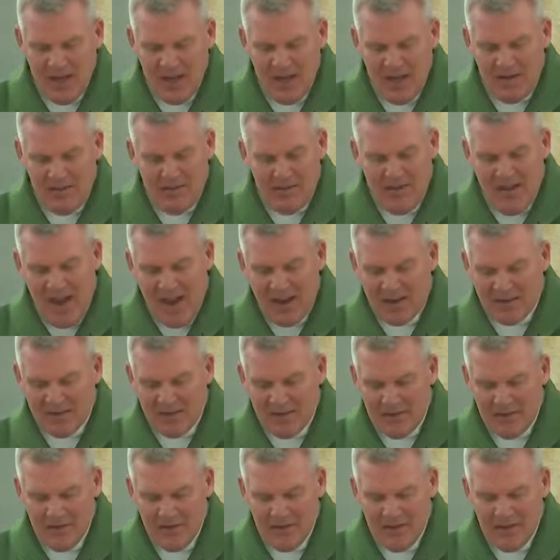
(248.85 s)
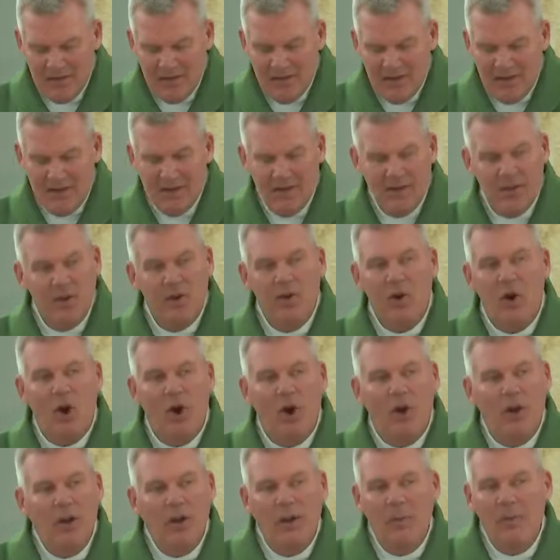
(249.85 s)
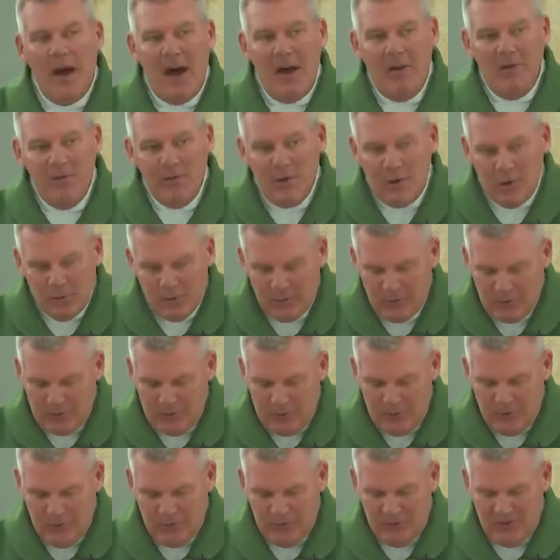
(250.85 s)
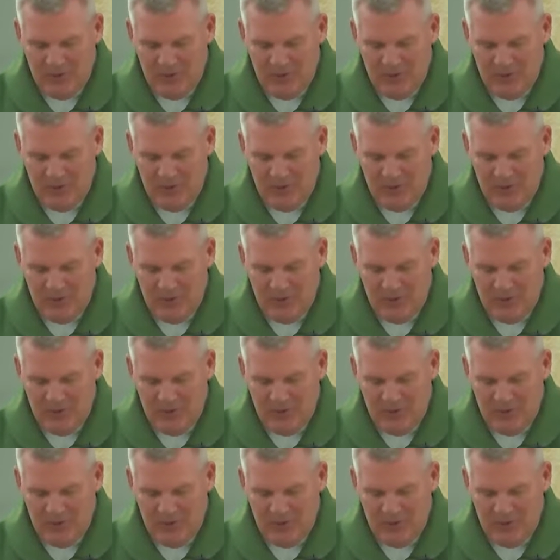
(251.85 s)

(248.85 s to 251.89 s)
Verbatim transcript: In fact, they're all about those two.